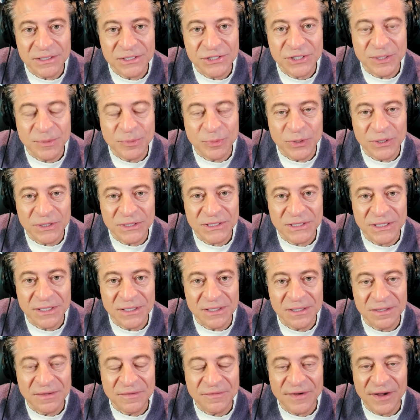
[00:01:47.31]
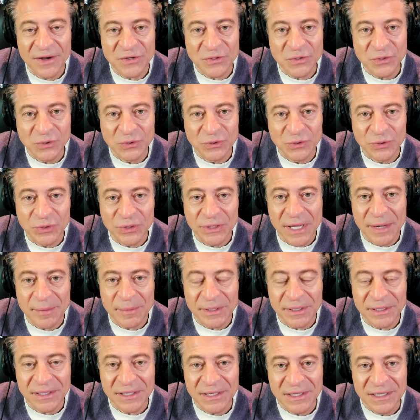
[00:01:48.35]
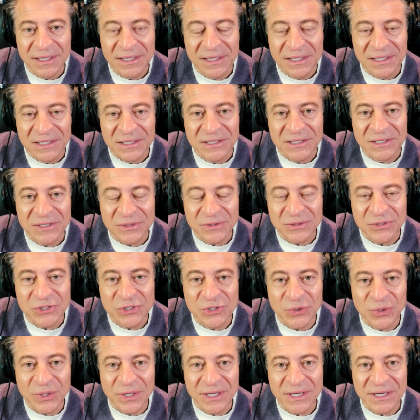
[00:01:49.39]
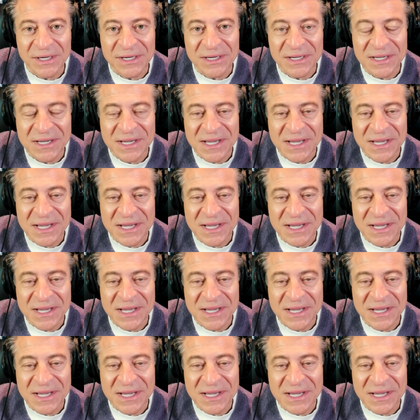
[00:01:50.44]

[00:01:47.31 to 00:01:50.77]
Chip Wilson, the founder of Lululemon, to join.